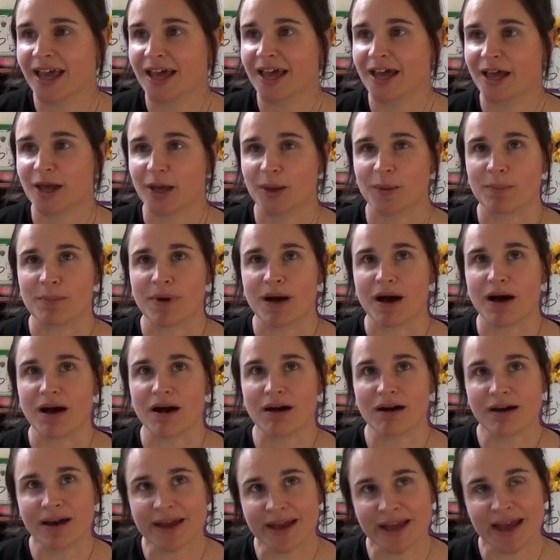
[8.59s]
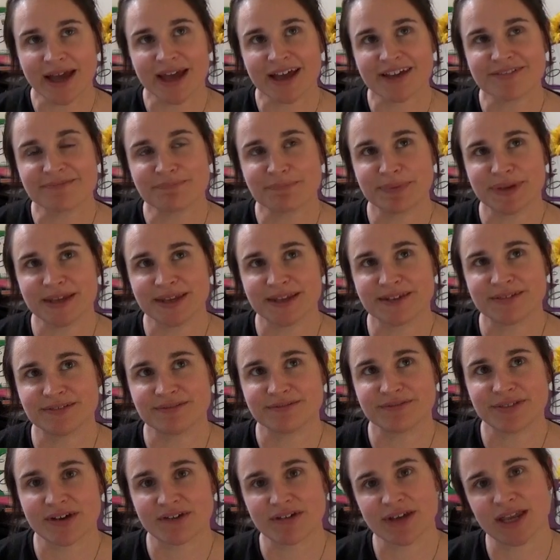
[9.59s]
I have
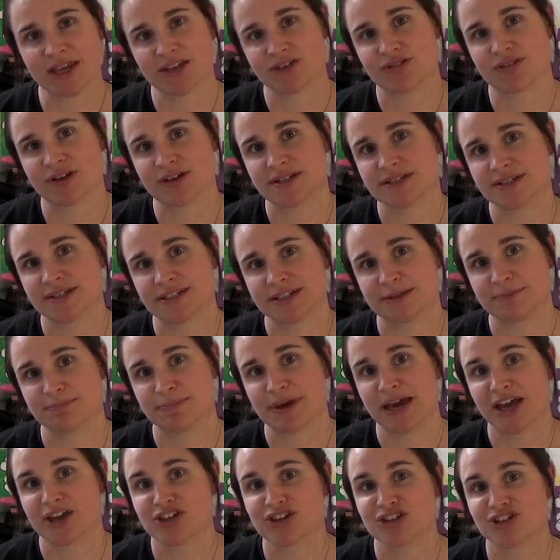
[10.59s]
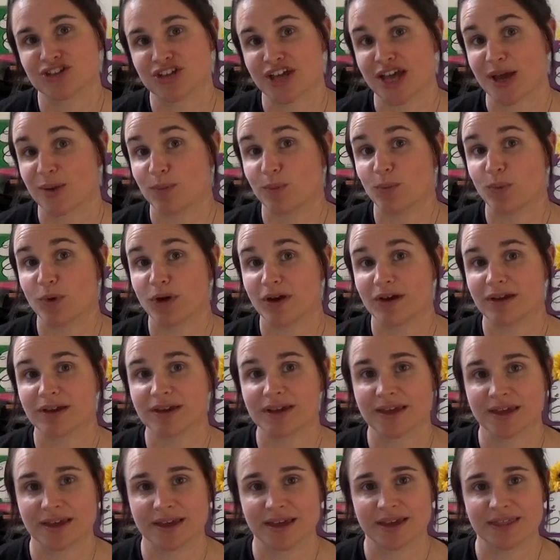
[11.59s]
been very interested and passionate and
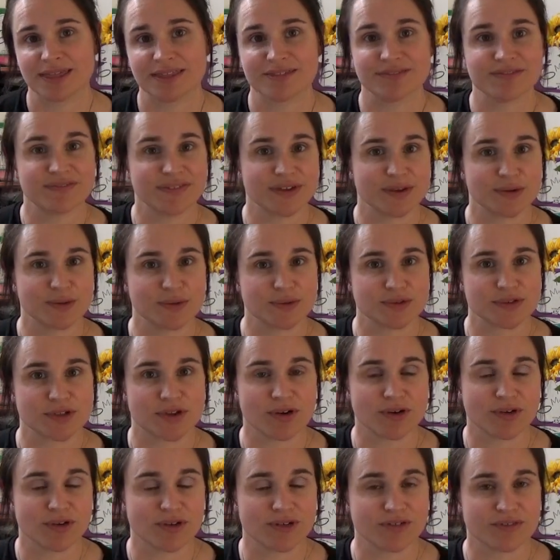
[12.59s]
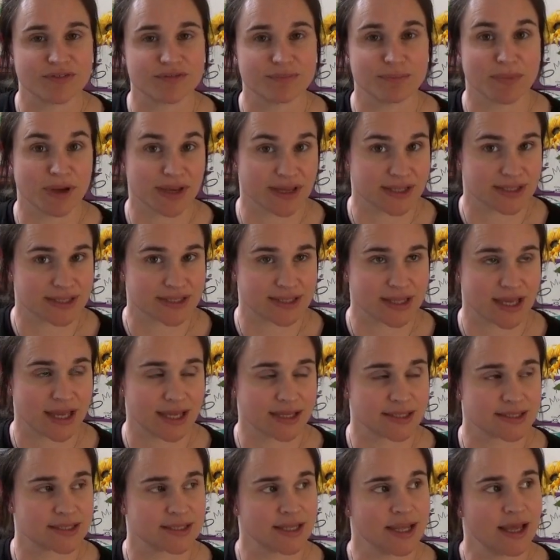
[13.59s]
working in the field of
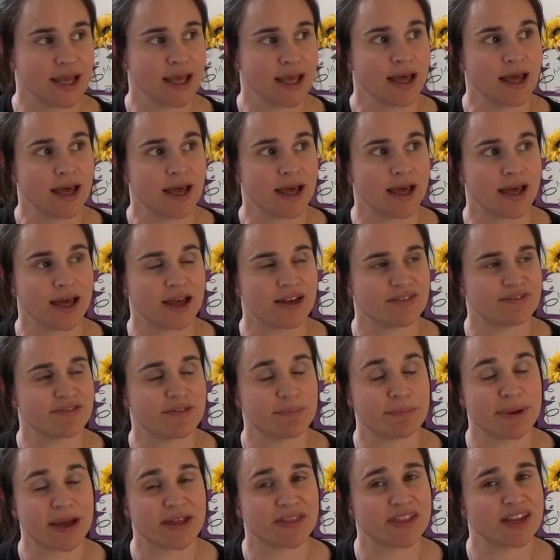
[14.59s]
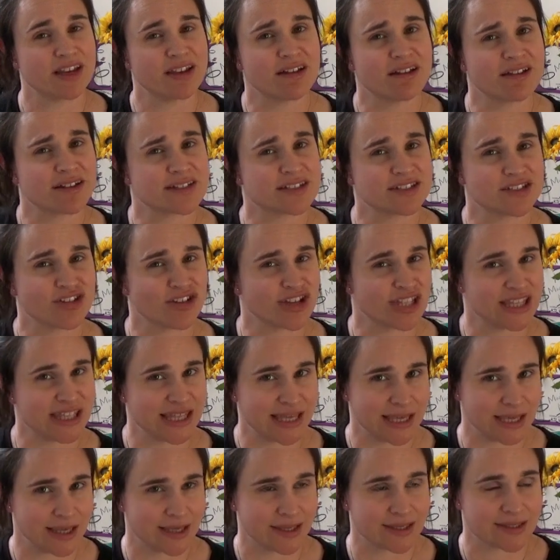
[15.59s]
mindset for about the last 9
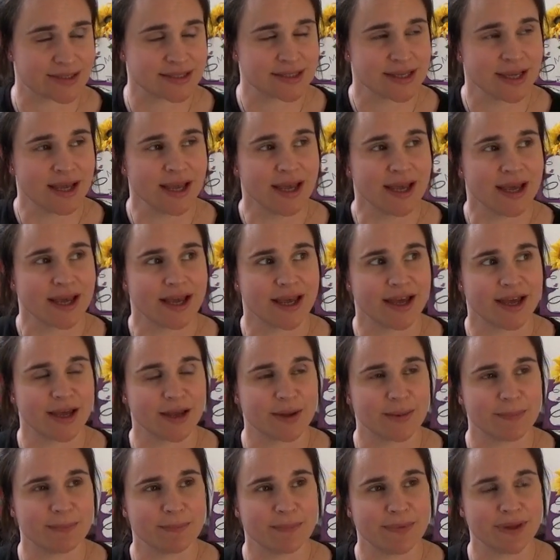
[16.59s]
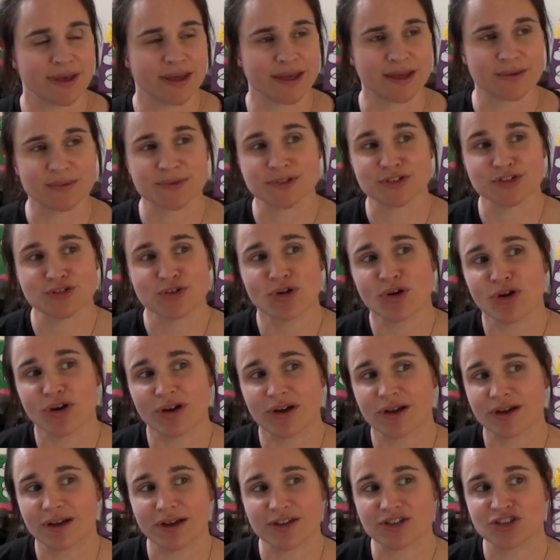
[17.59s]
years. It was
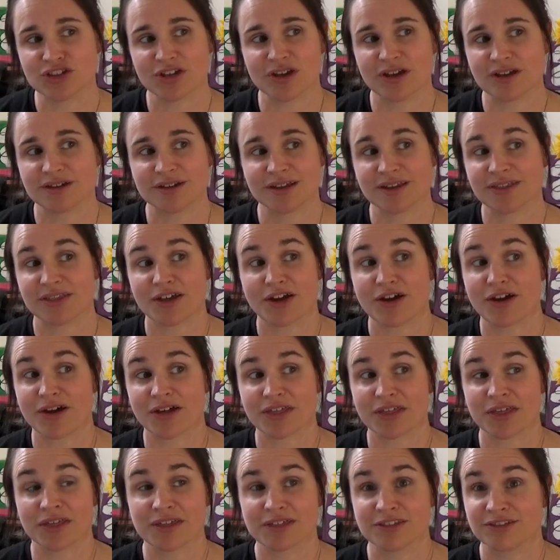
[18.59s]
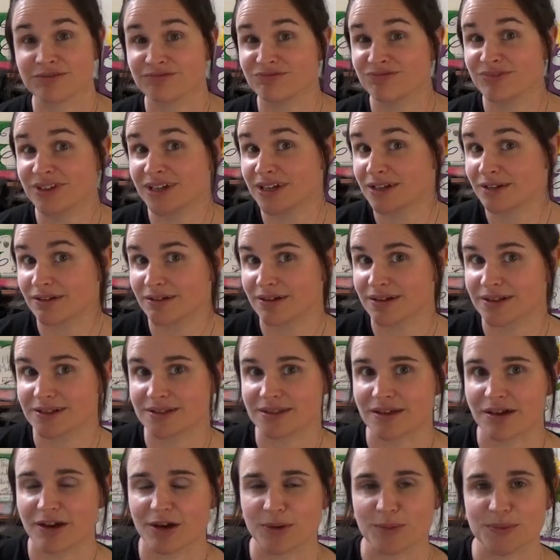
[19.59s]
not a journey that I realised
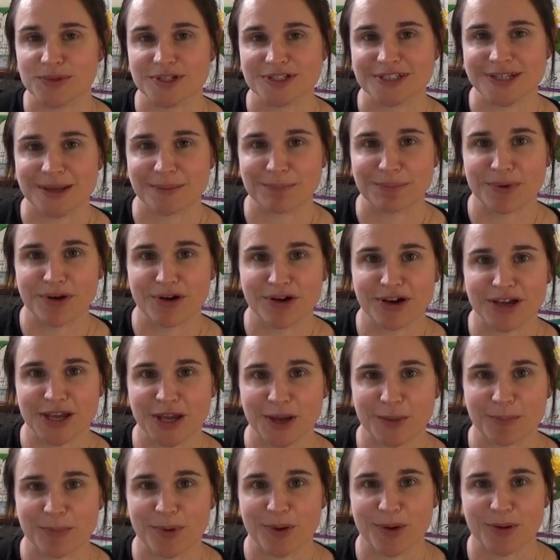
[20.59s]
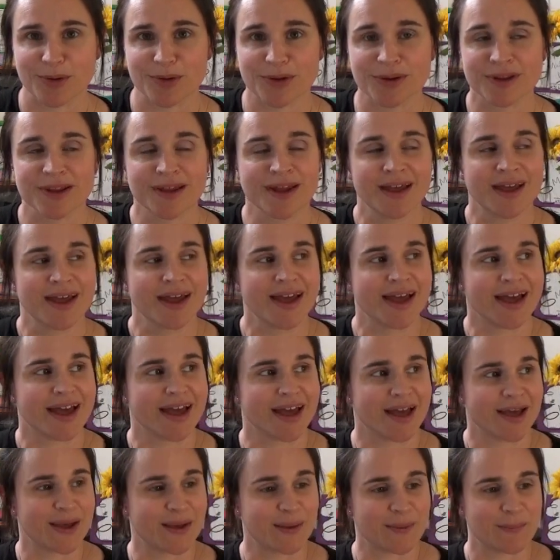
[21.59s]
that I was embarking upon,
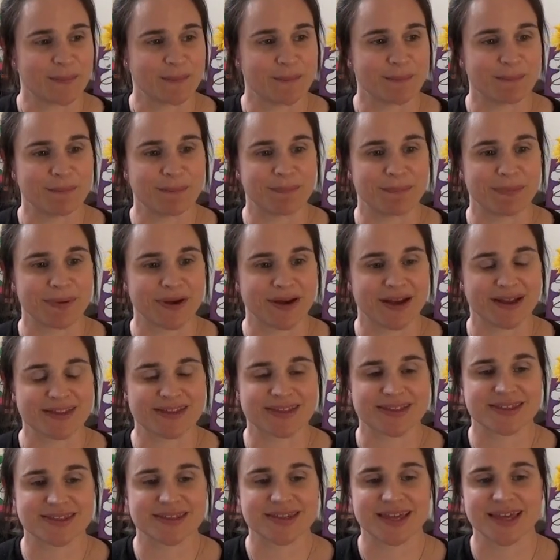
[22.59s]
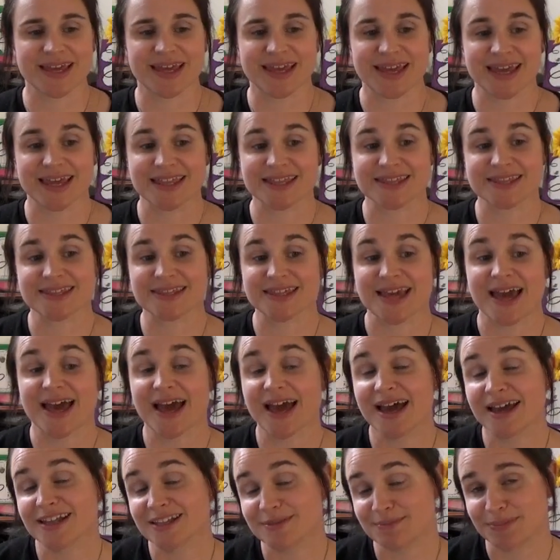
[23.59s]
but it
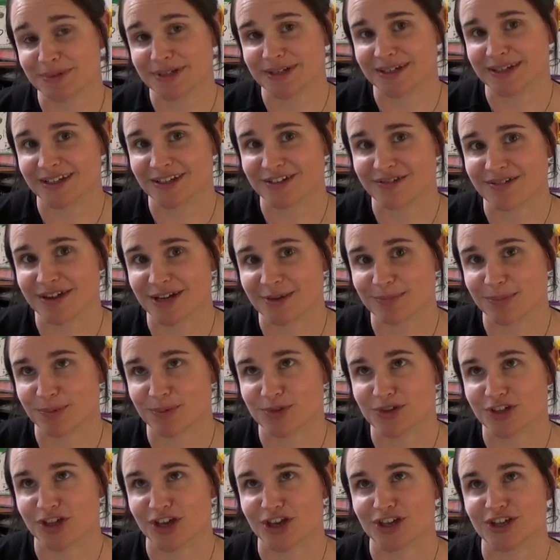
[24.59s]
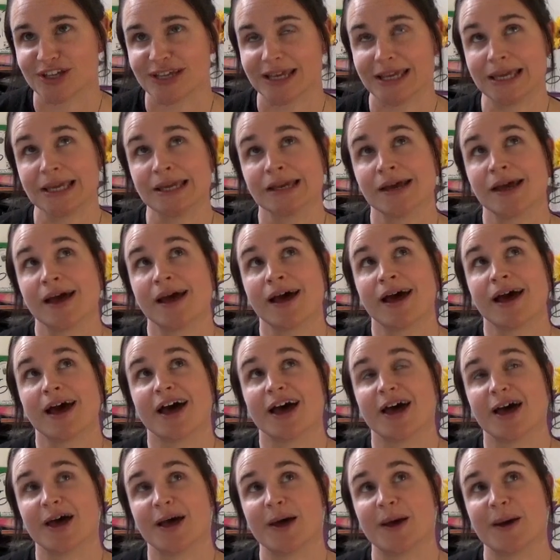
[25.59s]
has been an incredible journey.
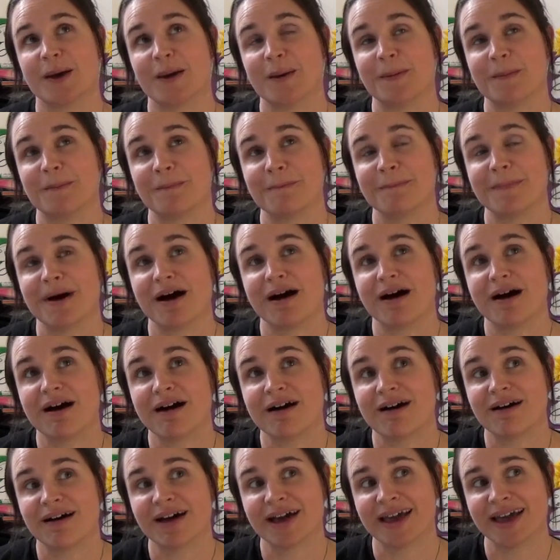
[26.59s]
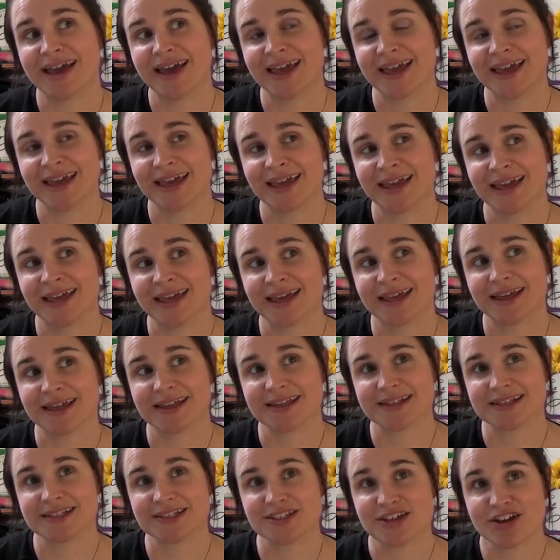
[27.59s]
I
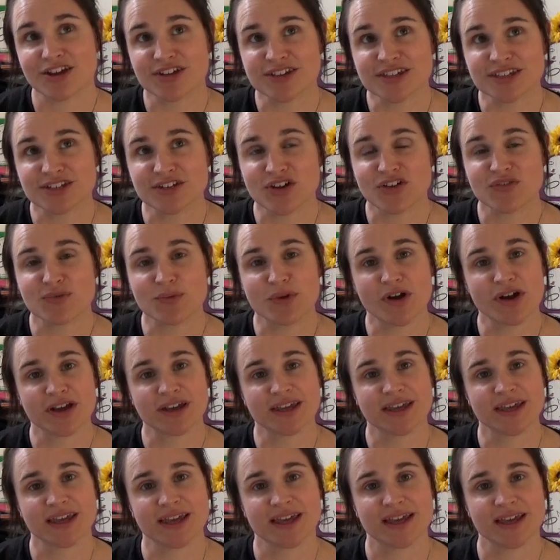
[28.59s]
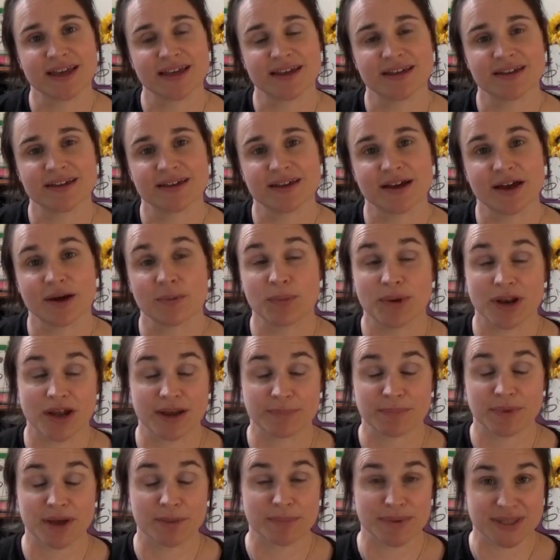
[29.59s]
started off working. Well,
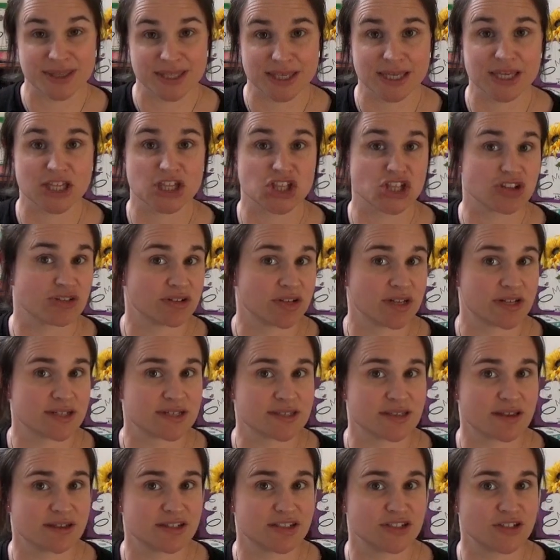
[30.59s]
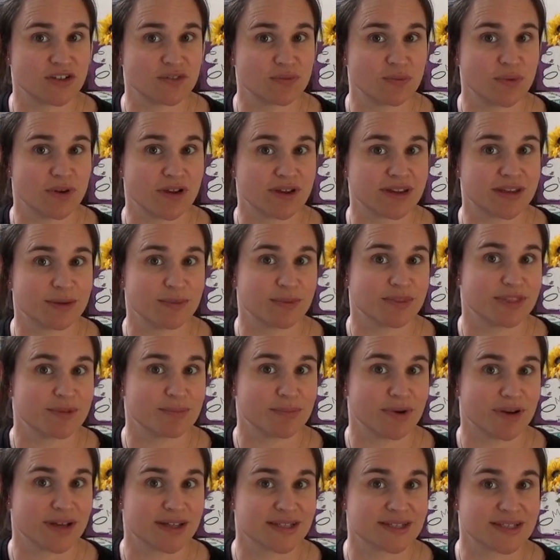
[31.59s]
I'm a teacher, and I started off working with the
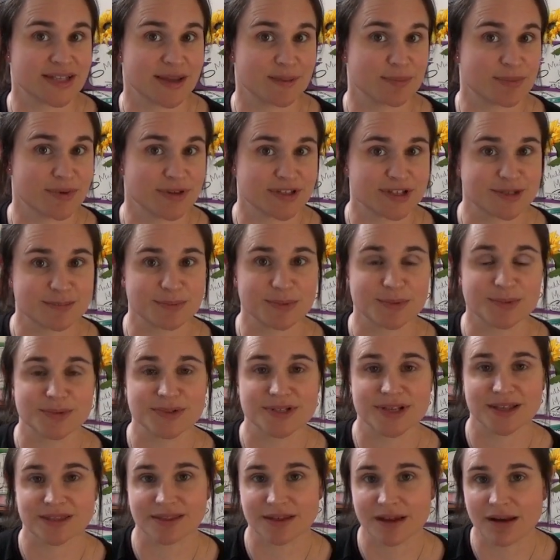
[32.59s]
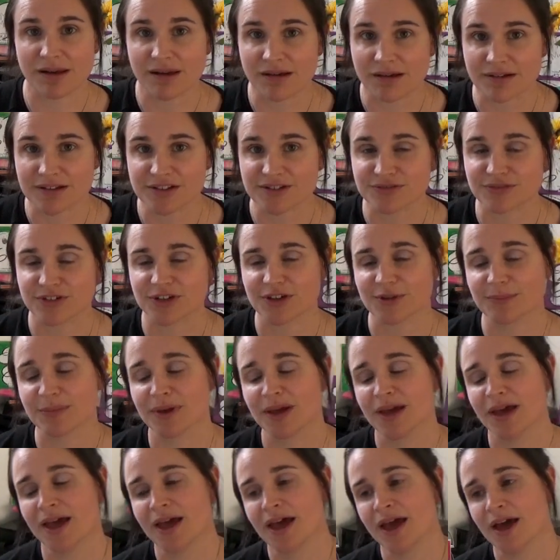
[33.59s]
mindset principles in the classroom,
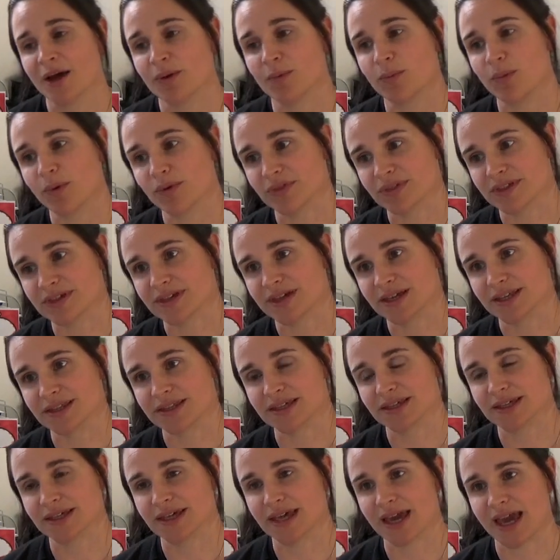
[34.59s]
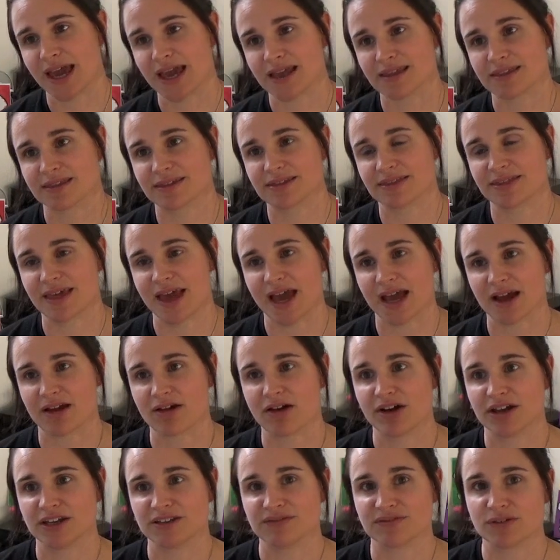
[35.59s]
wanting to get that
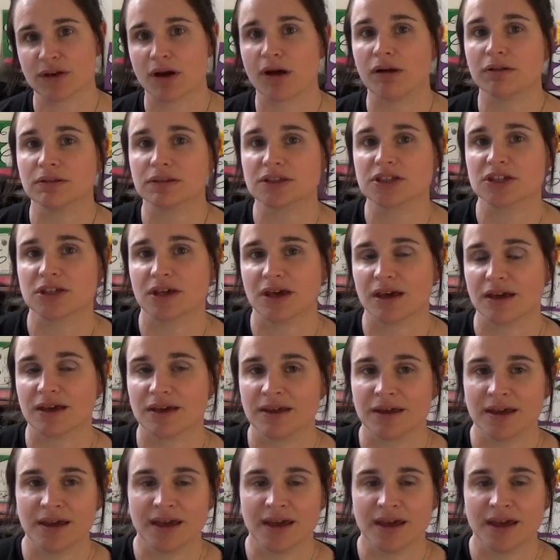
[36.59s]
kind of culture